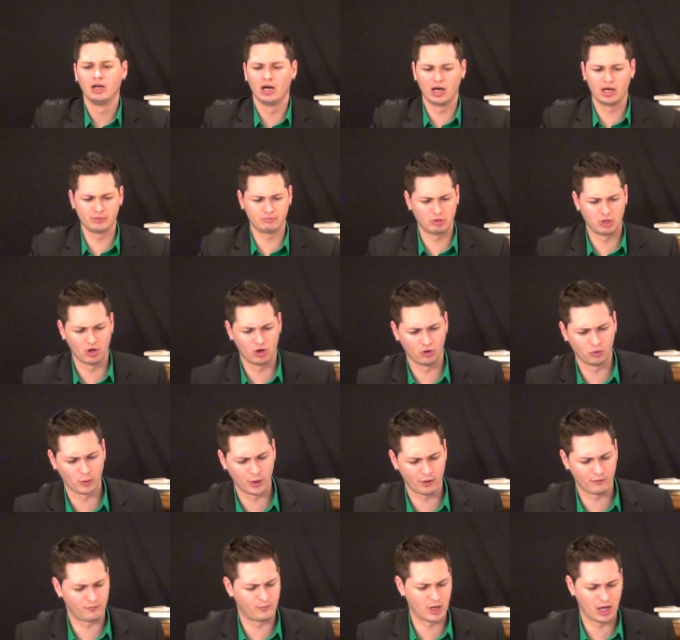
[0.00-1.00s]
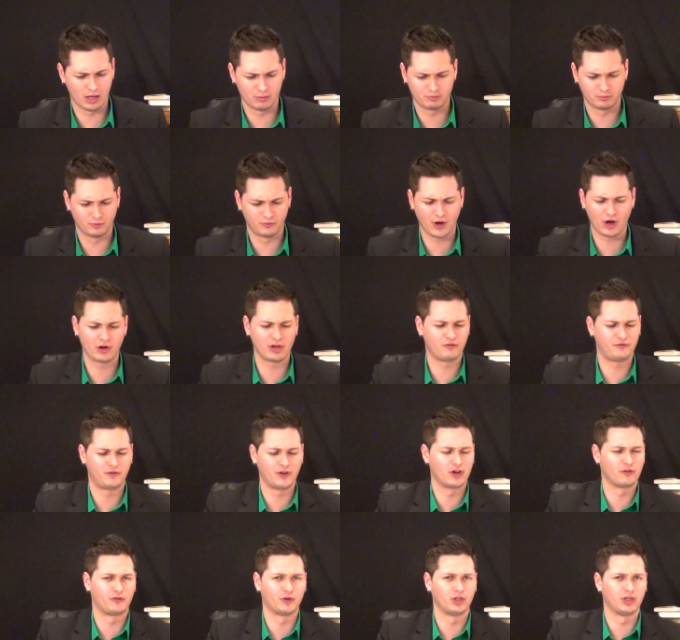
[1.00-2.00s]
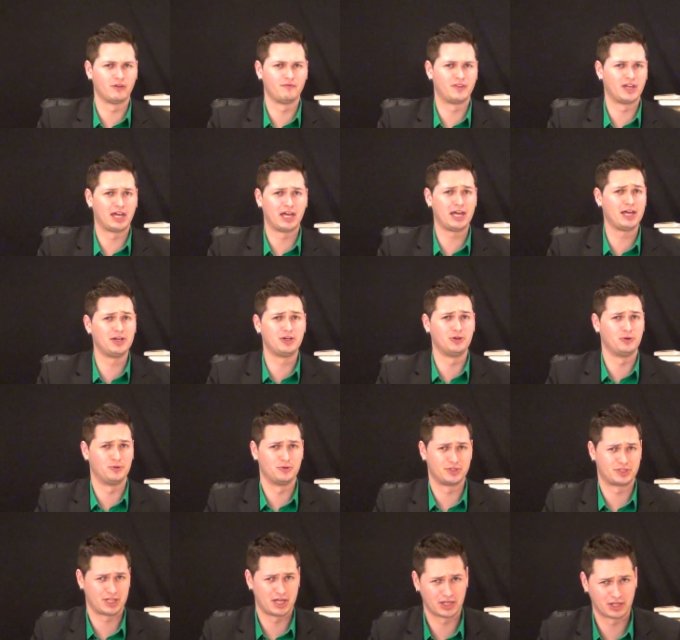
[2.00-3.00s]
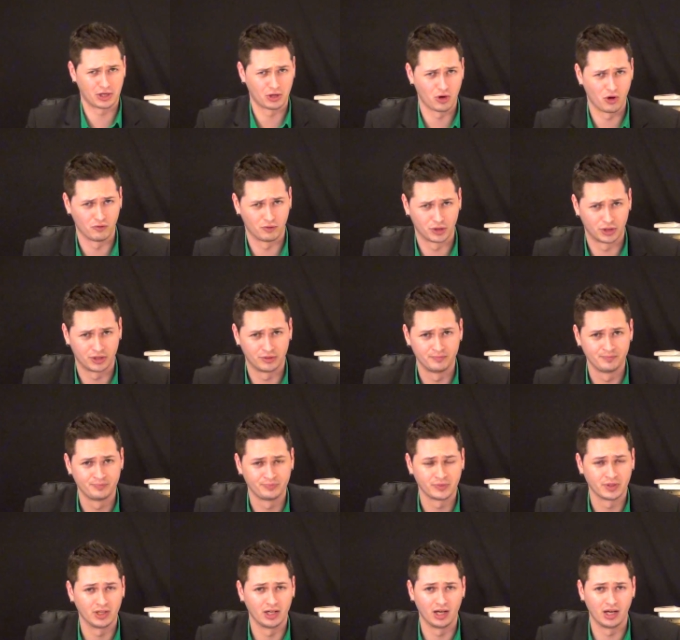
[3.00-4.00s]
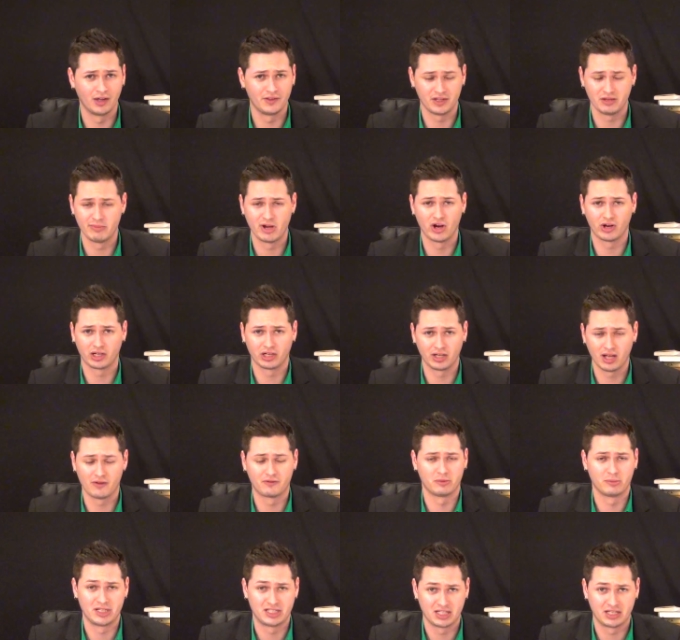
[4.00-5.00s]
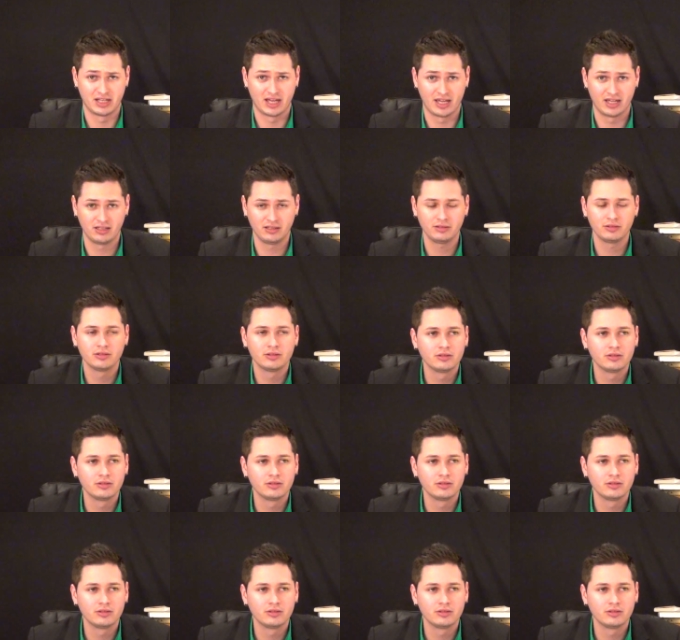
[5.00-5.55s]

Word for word: Uh, you know, we're uh, very fearful of the Hindus taking over uh, the American government today.